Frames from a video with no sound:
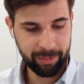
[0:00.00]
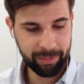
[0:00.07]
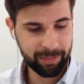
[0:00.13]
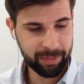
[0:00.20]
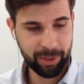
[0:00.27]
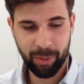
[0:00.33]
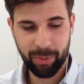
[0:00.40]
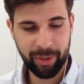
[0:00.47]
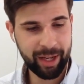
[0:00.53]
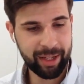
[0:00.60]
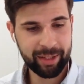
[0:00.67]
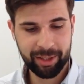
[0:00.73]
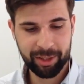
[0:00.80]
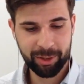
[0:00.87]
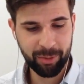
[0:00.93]
So the
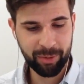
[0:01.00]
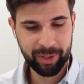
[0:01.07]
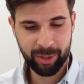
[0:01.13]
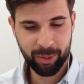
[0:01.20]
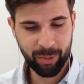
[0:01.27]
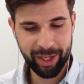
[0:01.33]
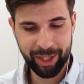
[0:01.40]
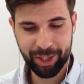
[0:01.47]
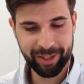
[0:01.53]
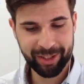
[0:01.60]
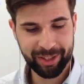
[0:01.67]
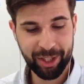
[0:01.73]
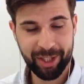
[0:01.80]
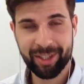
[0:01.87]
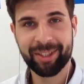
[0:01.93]
answer to this
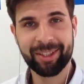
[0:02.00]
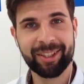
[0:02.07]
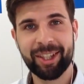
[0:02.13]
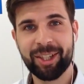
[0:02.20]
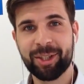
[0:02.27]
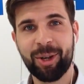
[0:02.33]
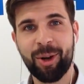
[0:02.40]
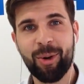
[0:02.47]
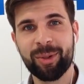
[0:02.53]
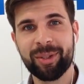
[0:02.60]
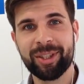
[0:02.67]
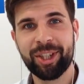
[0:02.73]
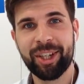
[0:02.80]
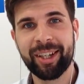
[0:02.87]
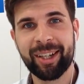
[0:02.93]
question, just go
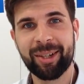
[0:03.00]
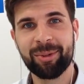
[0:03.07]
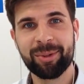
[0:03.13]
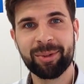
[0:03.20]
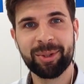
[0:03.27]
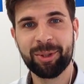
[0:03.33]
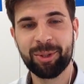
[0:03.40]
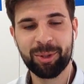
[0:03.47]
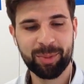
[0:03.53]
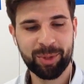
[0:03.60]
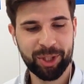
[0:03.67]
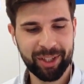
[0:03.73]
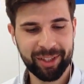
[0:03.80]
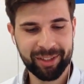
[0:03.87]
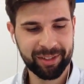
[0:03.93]
and check our YouTube
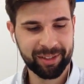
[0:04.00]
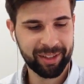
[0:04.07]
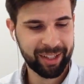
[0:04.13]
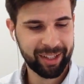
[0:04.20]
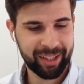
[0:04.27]
channel.